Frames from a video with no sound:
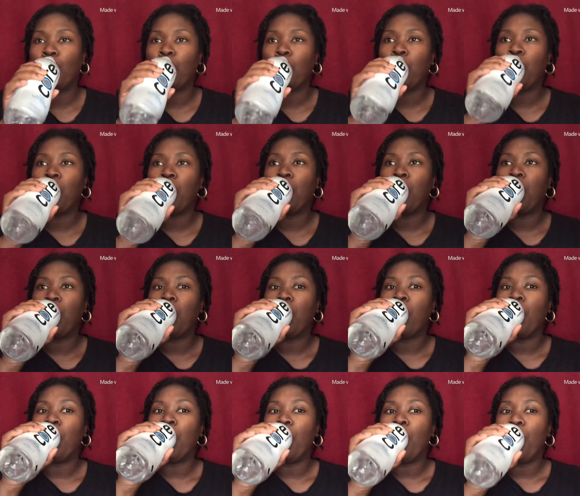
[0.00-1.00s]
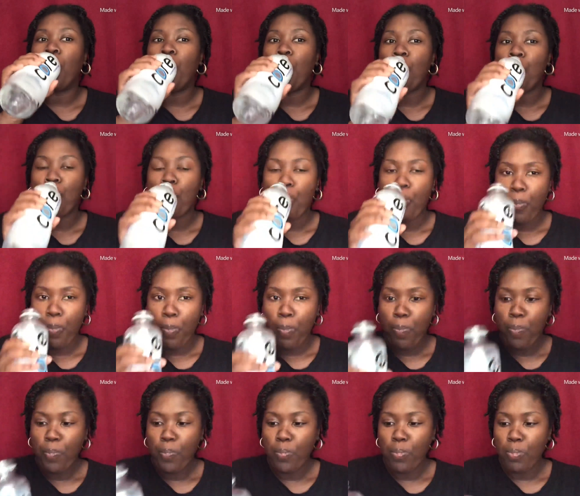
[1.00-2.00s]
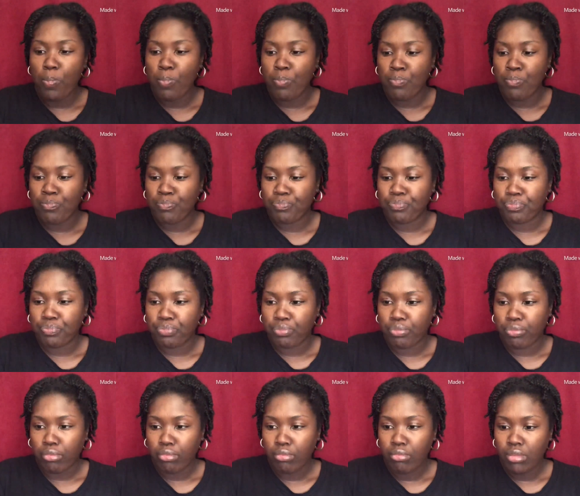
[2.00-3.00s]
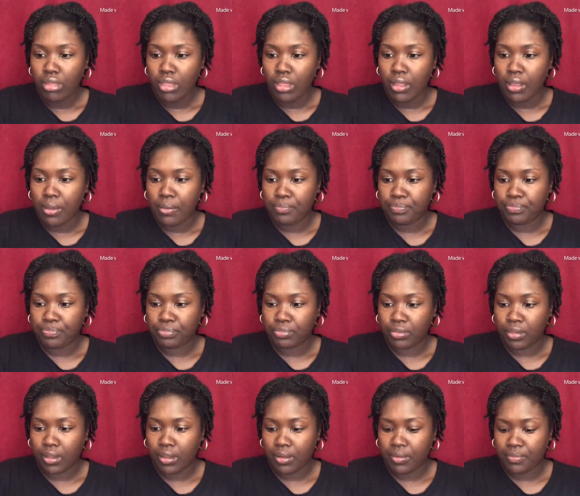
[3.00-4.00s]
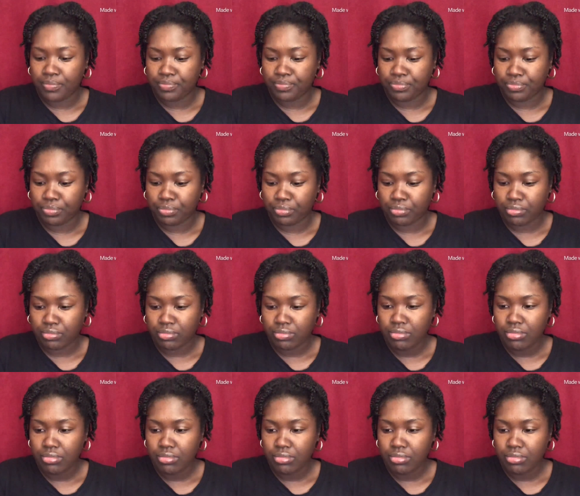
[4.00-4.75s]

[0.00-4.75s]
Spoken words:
(no one is talking)